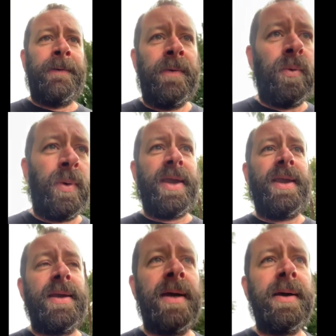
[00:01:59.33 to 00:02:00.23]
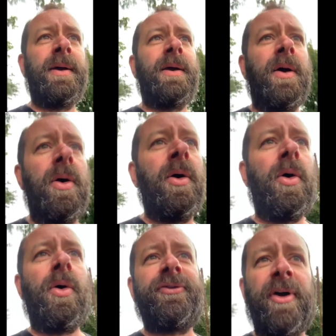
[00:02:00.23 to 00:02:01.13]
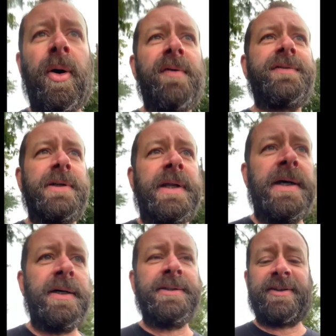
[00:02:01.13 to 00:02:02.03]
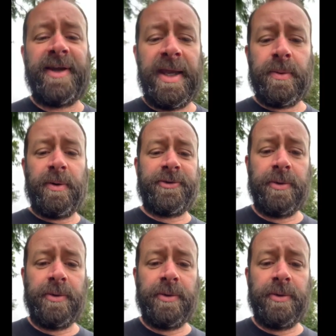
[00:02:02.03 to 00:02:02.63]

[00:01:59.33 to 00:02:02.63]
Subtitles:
We also often undertake what's called